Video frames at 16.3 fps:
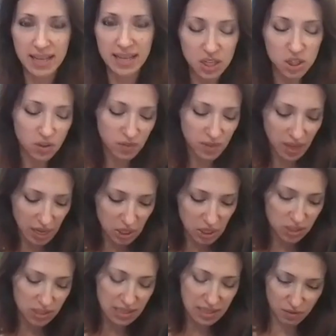Each of the
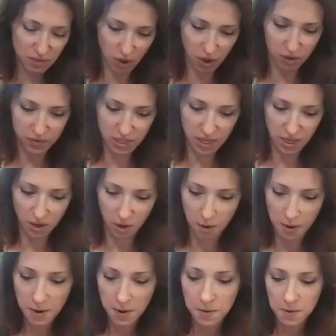agencies involved
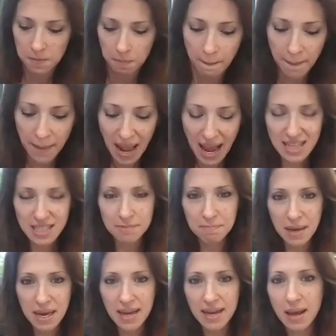here has
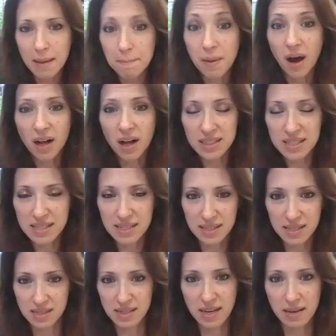made a policy
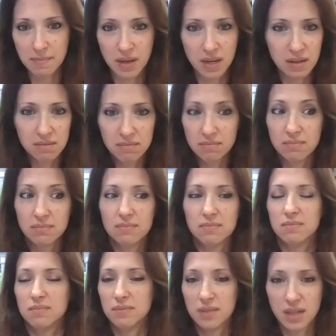statement,
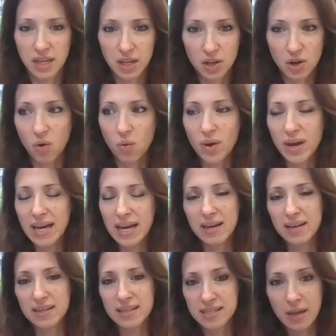you know,
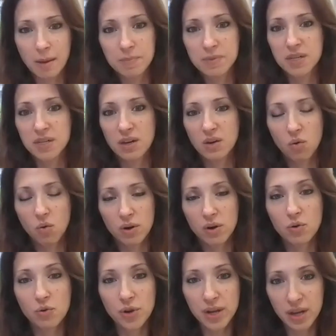accepting or
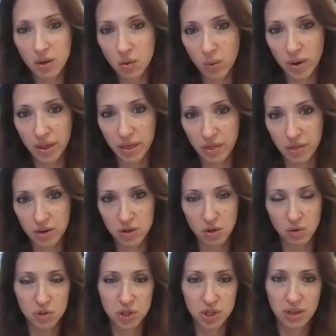agreeing with the
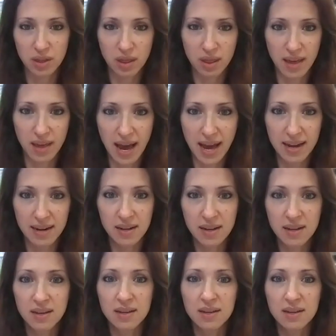notion that